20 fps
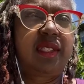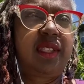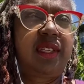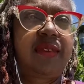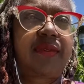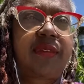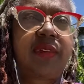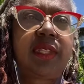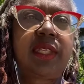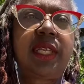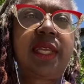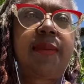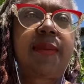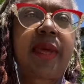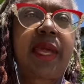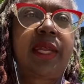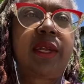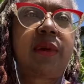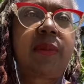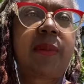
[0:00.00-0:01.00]
differently
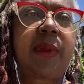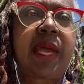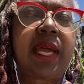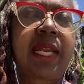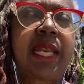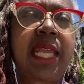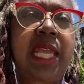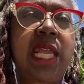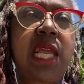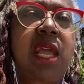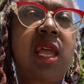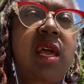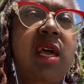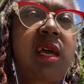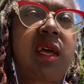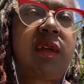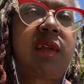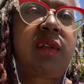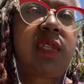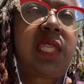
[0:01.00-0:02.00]
by your body.
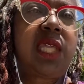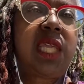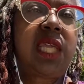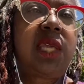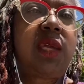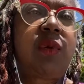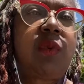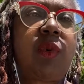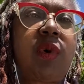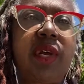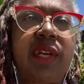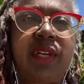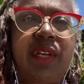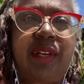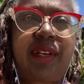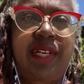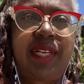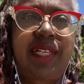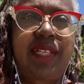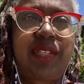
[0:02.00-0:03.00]
Only
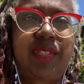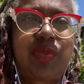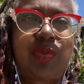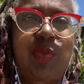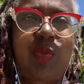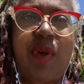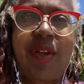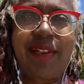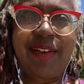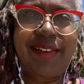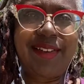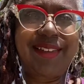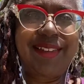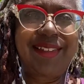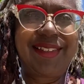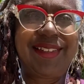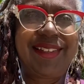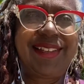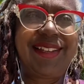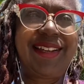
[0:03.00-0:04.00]
water is water.
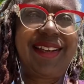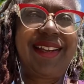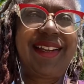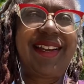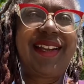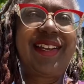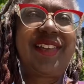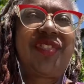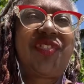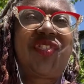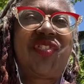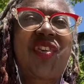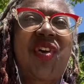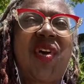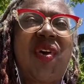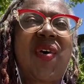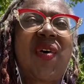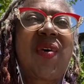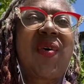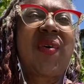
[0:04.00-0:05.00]

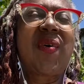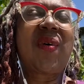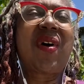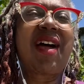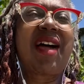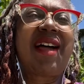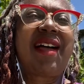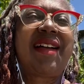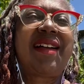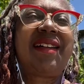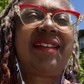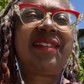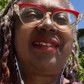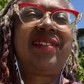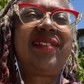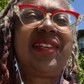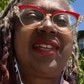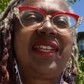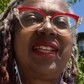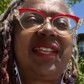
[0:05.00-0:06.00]
So
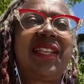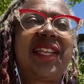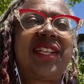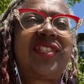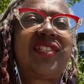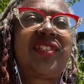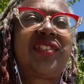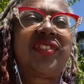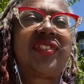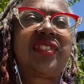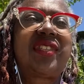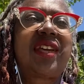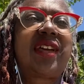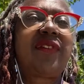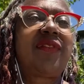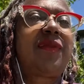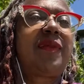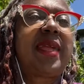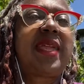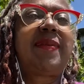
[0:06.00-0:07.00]
you can let yourself
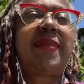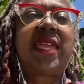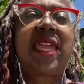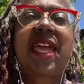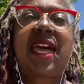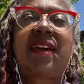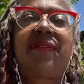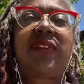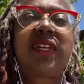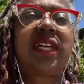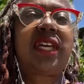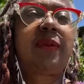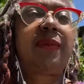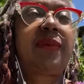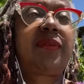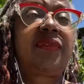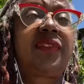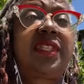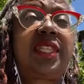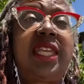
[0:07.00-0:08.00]
maybe have a cup
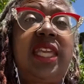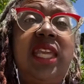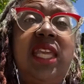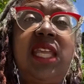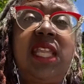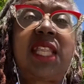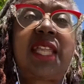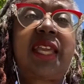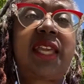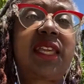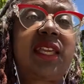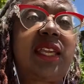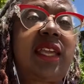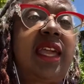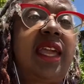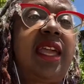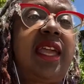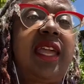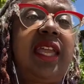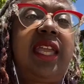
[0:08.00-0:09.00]
of tea like
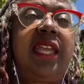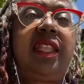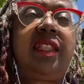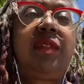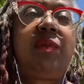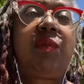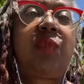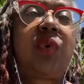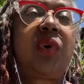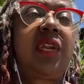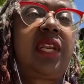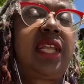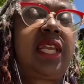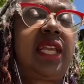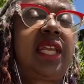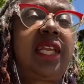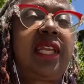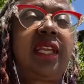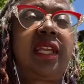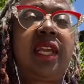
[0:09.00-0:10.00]
in the
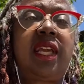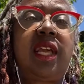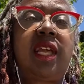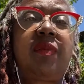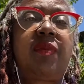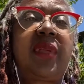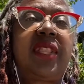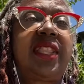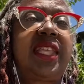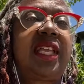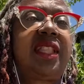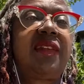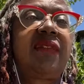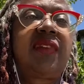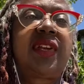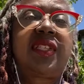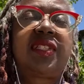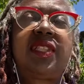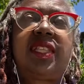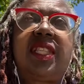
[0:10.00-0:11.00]
morning, but then the
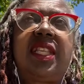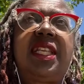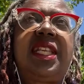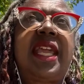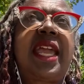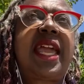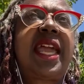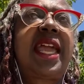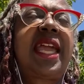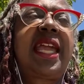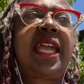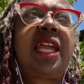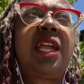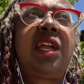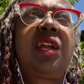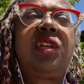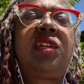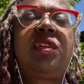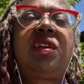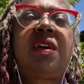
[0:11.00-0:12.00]
rest of the day
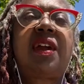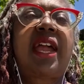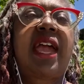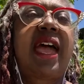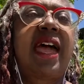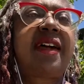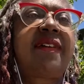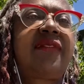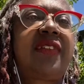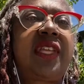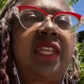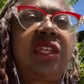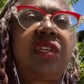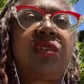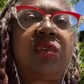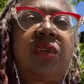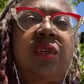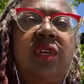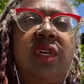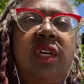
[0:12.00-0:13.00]
you're having
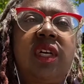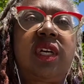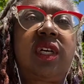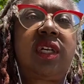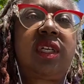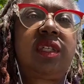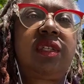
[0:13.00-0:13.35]
your